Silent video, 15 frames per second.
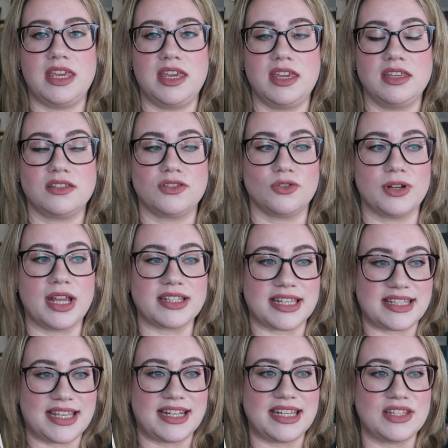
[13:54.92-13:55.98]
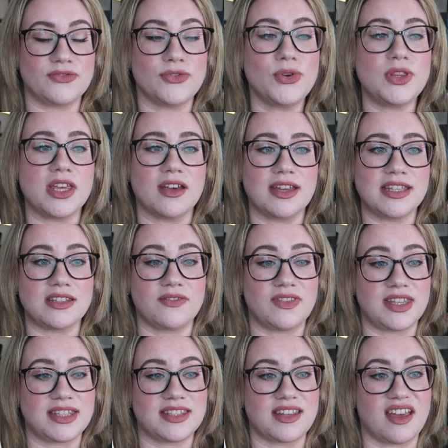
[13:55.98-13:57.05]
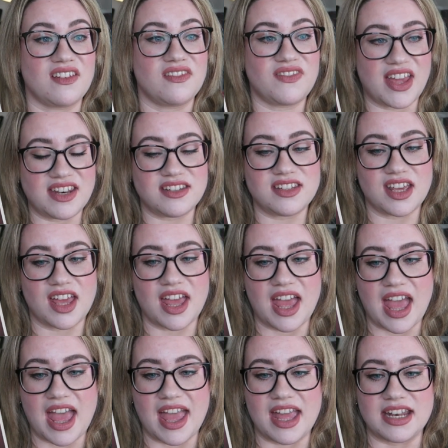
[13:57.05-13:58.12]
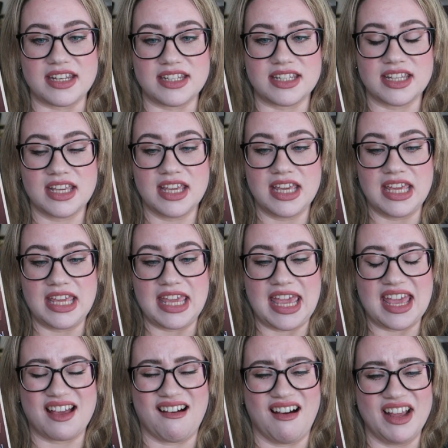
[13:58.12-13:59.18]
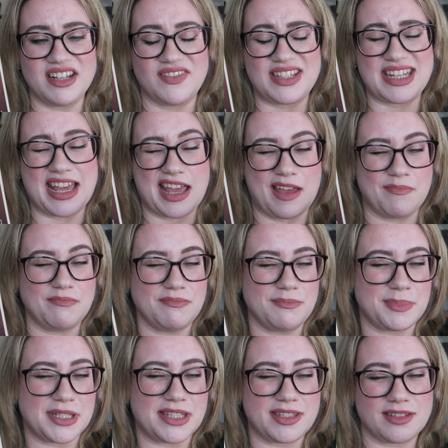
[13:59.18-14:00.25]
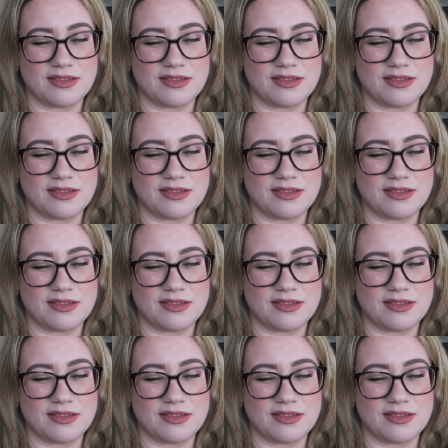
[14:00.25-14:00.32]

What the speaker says: The story, as I said, is through the eyes of this offender, and it kind of attempts